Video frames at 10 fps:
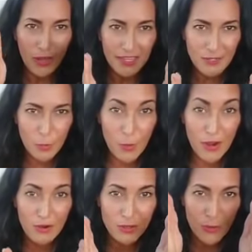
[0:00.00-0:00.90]
in
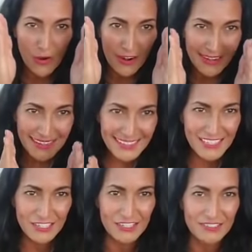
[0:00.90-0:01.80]
where you are
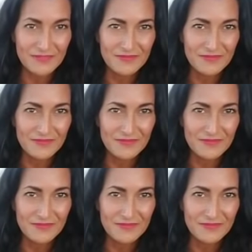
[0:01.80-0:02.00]
here.